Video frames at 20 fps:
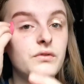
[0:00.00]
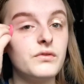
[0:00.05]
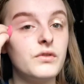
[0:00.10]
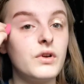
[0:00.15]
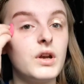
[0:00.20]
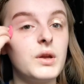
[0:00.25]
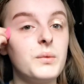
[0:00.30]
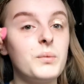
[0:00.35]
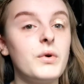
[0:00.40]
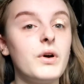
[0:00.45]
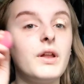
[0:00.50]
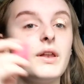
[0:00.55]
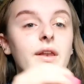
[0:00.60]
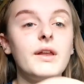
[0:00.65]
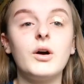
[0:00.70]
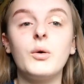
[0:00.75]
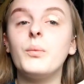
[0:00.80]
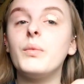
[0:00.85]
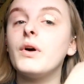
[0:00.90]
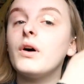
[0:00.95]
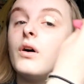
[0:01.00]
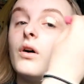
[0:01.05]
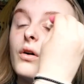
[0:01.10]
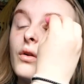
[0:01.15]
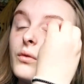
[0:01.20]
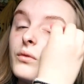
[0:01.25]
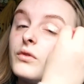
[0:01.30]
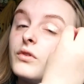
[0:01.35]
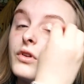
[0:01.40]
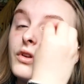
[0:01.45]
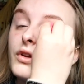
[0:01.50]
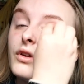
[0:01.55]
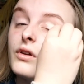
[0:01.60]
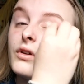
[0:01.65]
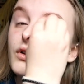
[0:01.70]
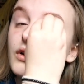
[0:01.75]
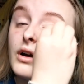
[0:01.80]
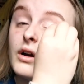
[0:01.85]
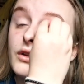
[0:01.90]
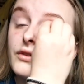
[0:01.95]
I've only put a little bit on
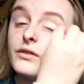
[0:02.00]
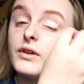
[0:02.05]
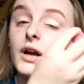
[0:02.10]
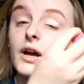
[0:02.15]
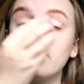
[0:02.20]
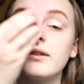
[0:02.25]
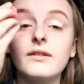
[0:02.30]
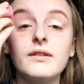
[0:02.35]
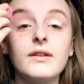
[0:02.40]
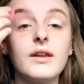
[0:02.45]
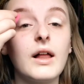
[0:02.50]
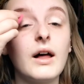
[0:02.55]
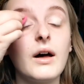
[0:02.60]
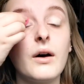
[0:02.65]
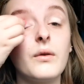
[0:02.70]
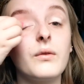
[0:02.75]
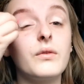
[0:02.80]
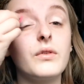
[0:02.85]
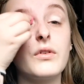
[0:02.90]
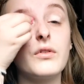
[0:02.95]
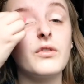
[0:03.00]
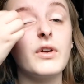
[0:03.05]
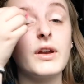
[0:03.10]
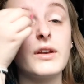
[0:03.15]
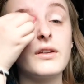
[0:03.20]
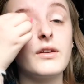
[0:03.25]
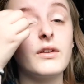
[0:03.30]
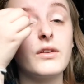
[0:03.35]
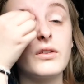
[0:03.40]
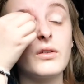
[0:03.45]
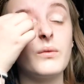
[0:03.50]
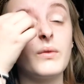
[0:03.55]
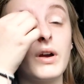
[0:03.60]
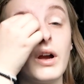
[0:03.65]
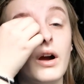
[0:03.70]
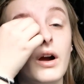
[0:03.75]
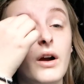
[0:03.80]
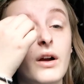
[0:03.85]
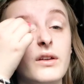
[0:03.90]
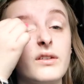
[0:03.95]
to kind of cancel out the redness on my
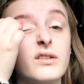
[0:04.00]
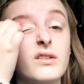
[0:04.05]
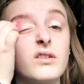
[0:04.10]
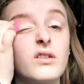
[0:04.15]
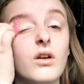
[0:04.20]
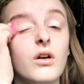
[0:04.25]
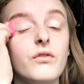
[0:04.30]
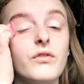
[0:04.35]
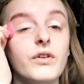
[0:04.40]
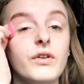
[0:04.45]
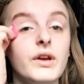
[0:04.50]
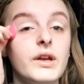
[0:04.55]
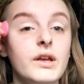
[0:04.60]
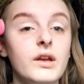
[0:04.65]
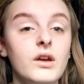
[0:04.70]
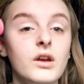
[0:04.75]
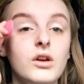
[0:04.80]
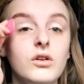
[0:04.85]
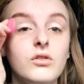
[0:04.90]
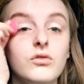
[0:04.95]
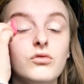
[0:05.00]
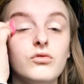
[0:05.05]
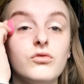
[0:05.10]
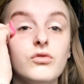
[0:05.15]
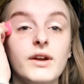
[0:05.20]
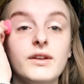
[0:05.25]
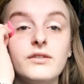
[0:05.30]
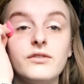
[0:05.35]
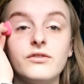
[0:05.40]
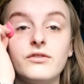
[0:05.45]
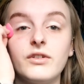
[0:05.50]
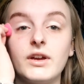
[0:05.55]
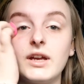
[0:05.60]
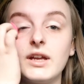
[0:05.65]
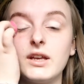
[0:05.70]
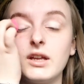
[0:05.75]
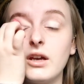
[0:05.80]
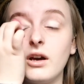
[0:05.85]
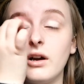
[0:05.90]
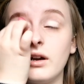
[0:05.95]
eyes because I've got very red,
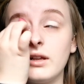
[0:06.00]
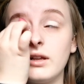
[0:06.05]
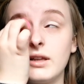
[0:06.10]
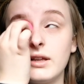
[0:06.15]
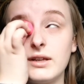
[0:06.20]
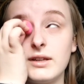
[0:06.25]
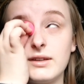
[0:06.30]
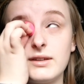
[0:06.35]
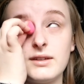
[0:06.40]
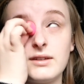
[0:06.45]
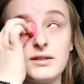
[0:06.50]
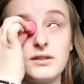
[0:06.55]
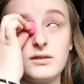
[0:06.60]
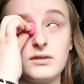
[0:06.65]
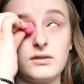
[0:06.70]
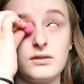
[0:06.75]
veiny eyelids.